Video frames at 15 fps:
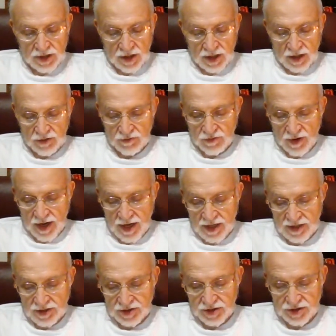and
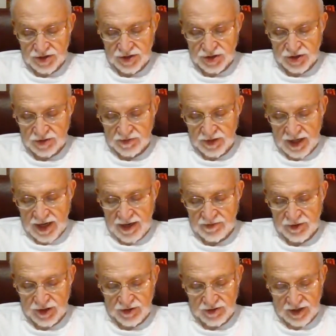raised to the sublime
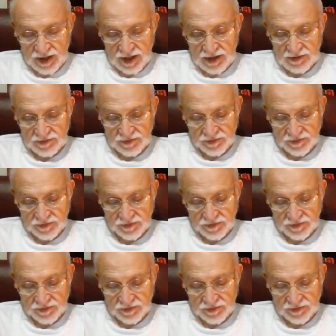degree